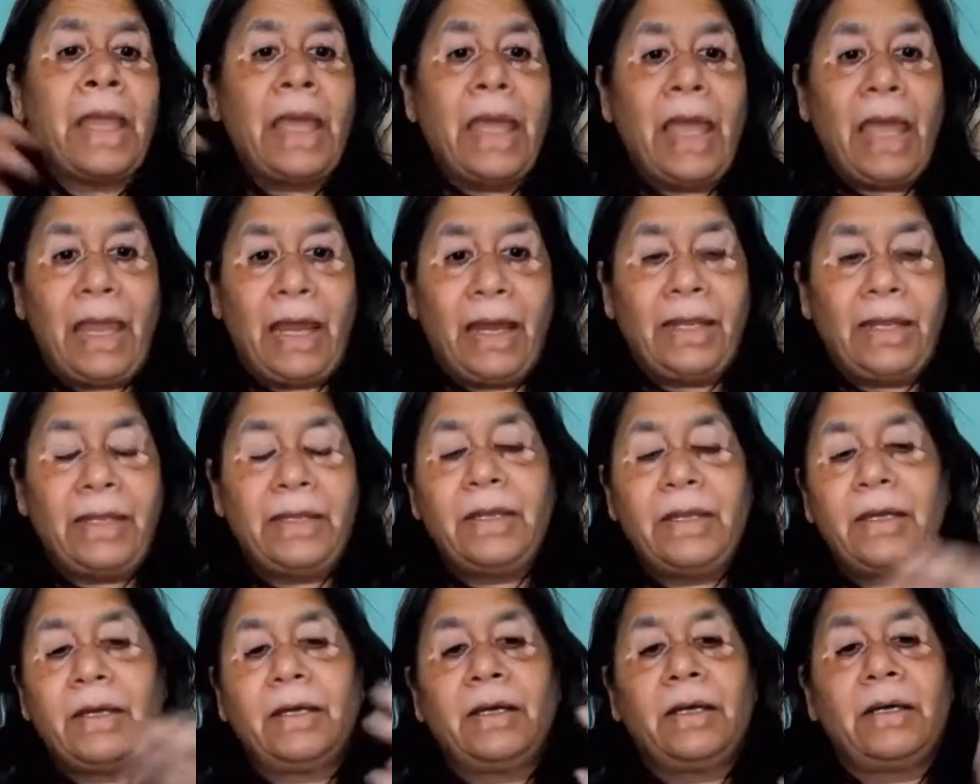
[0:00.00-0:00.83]

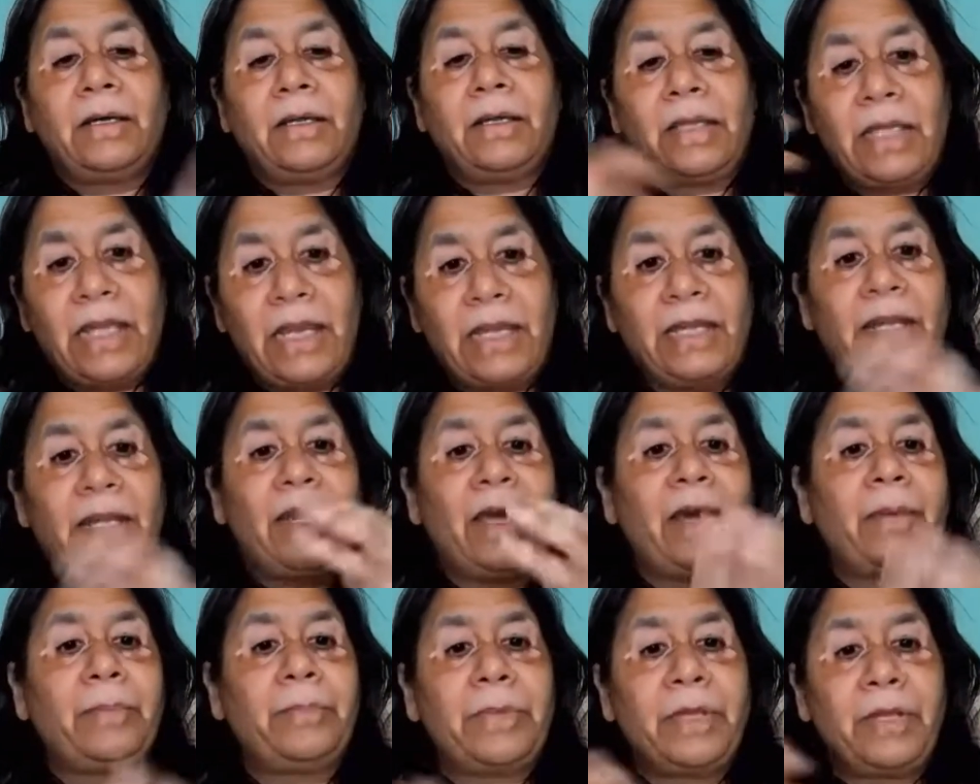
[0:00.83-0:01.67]
and ended
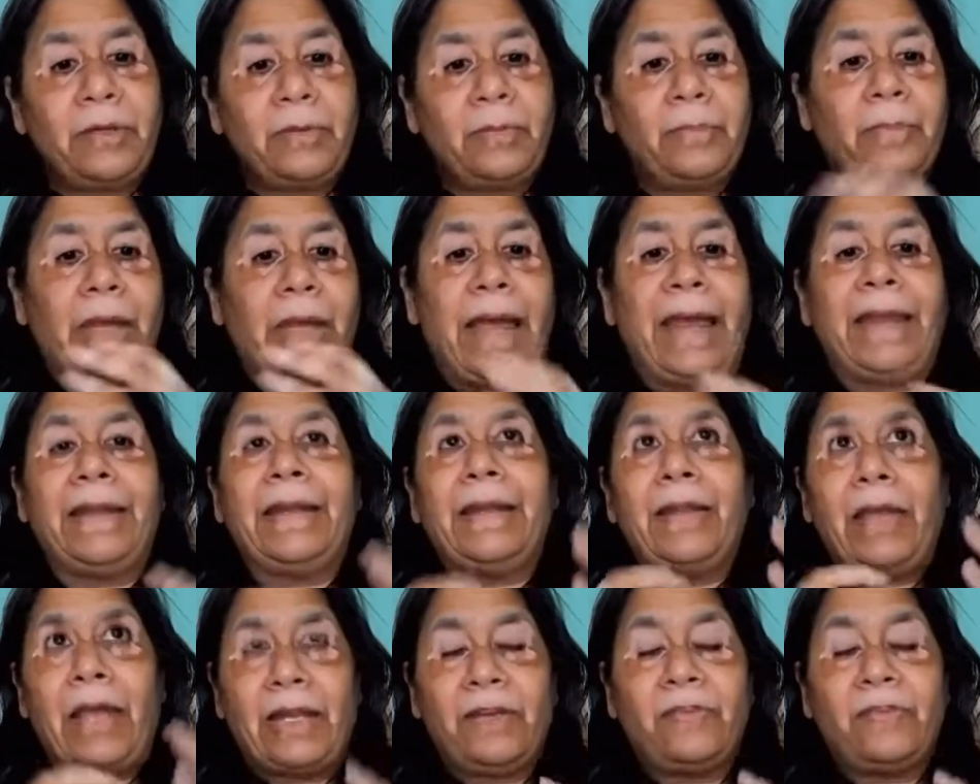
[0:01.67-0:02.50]
up,
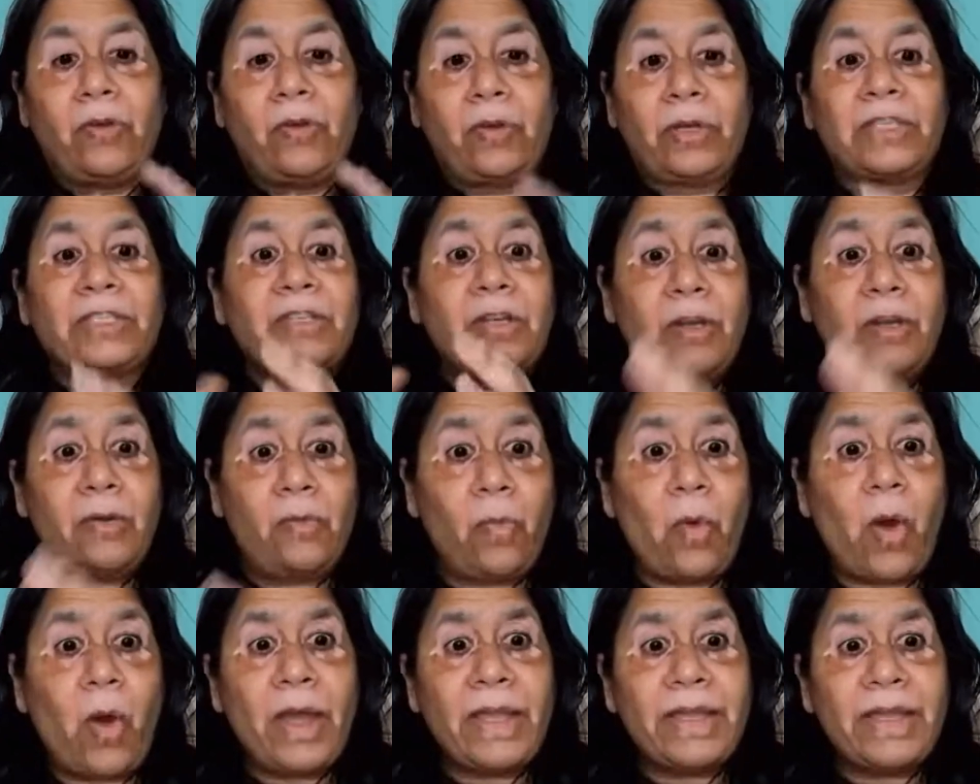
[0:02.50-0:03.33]
and focused on
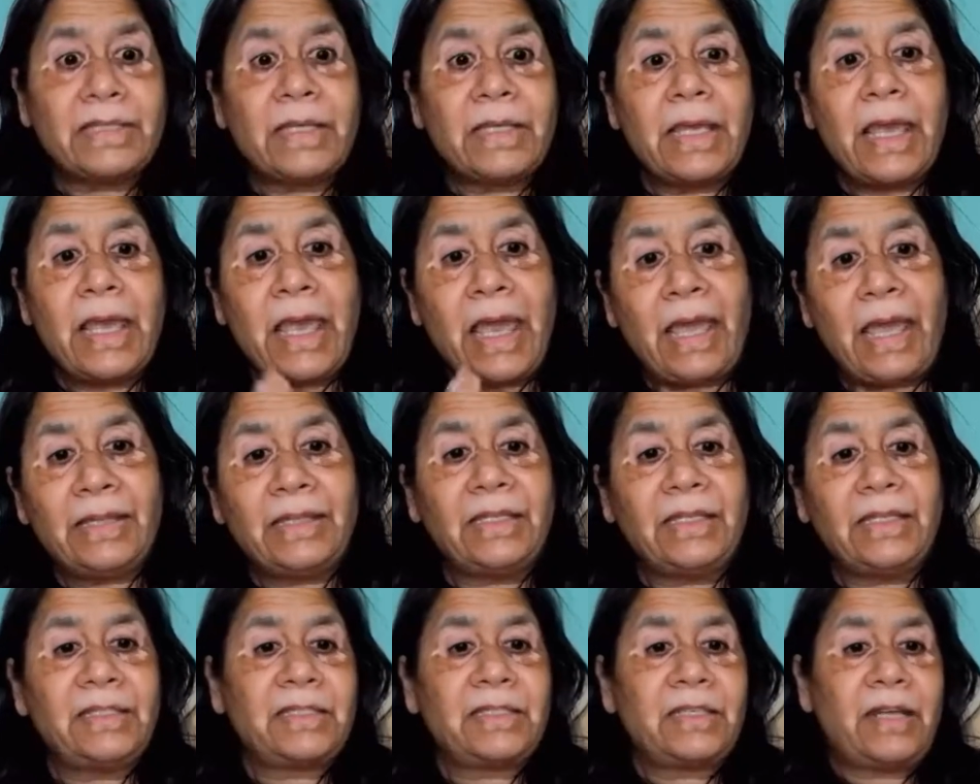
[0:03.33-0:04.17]
voice,
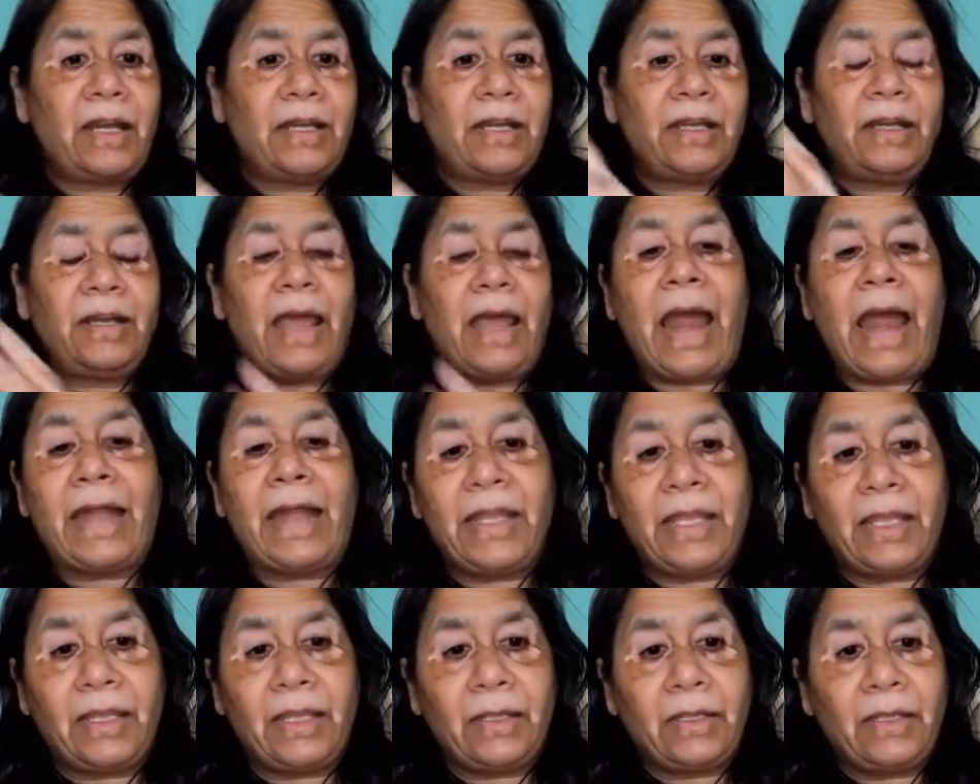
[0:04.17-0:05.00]
and then started
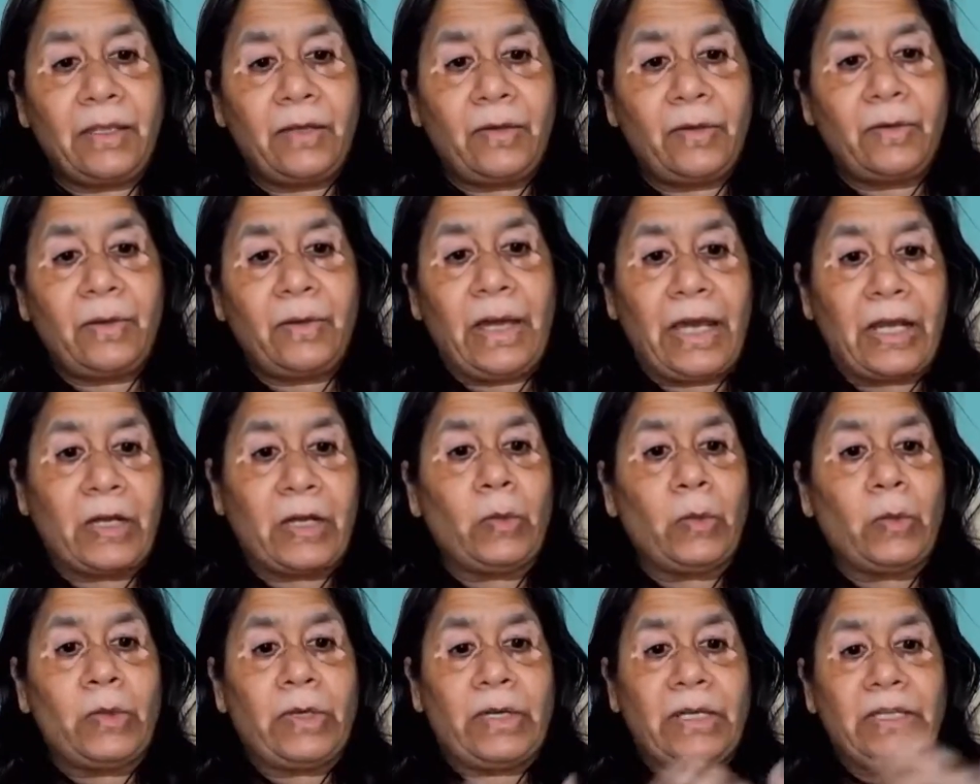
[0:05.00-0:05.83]
adding, her
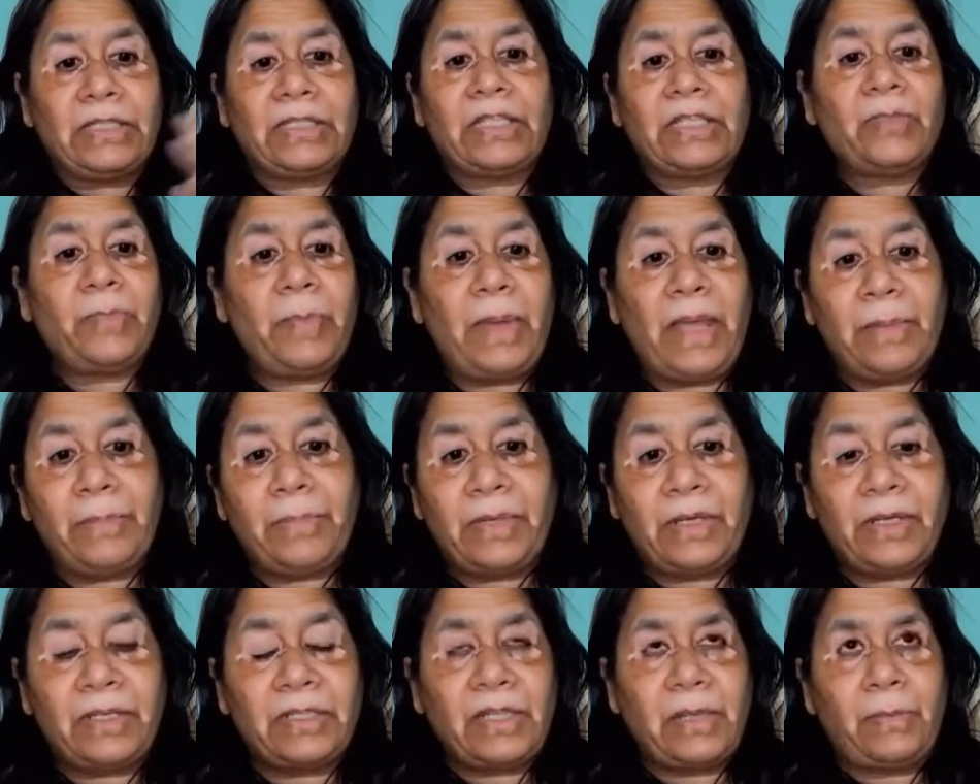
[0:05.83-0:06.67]
own research
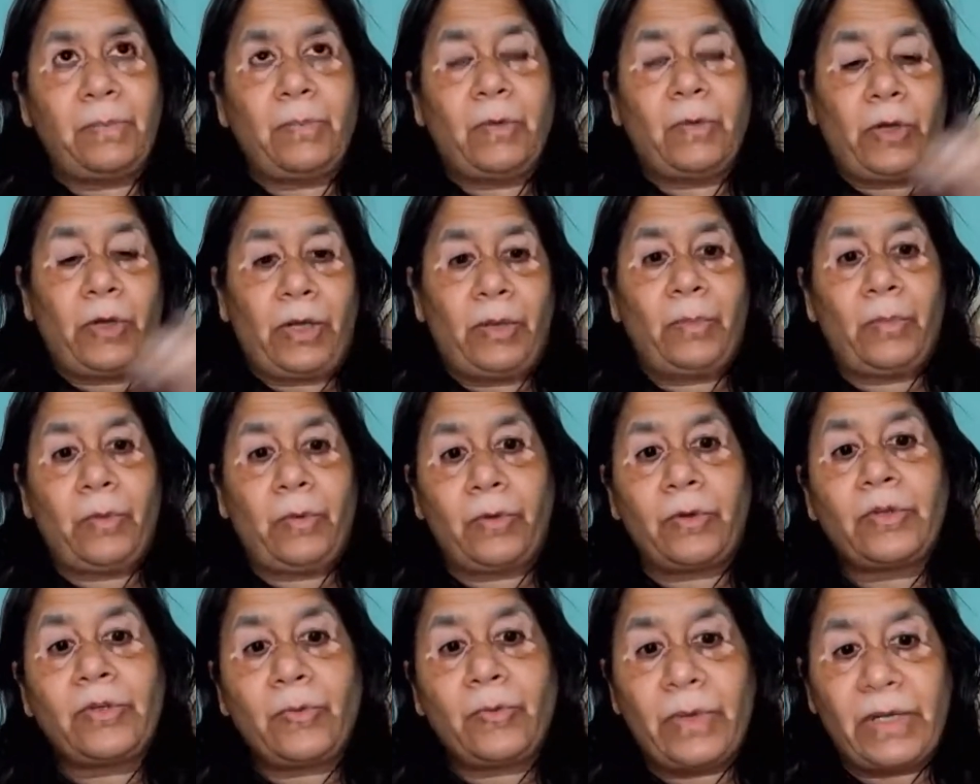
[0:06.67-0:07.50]
papers and
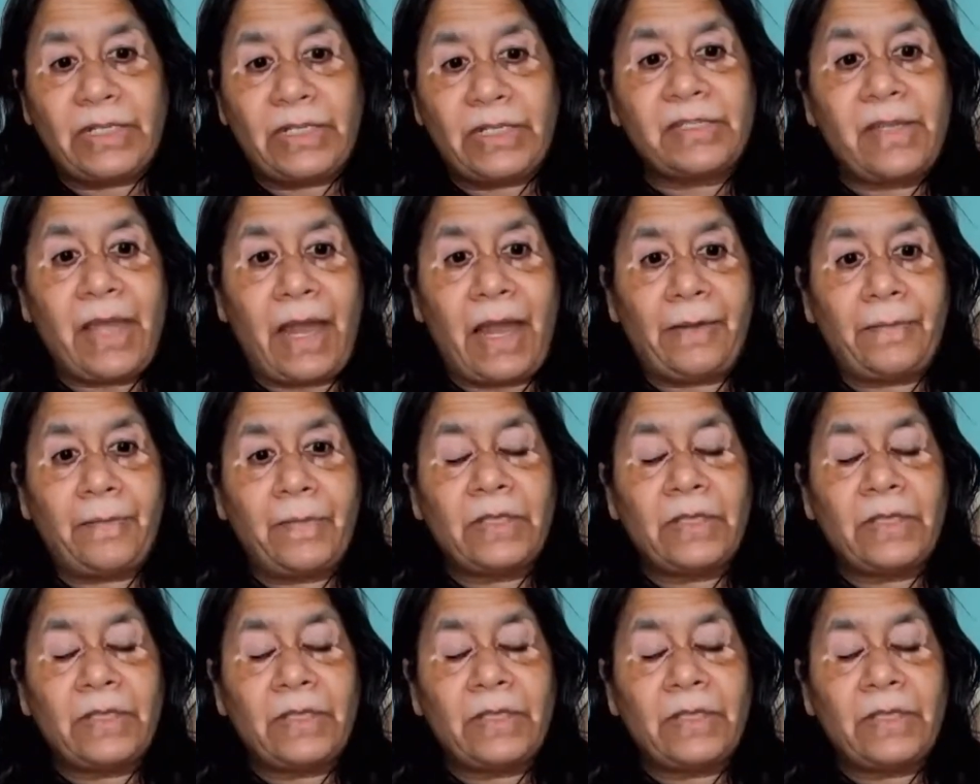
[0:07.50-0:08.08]
more towards that.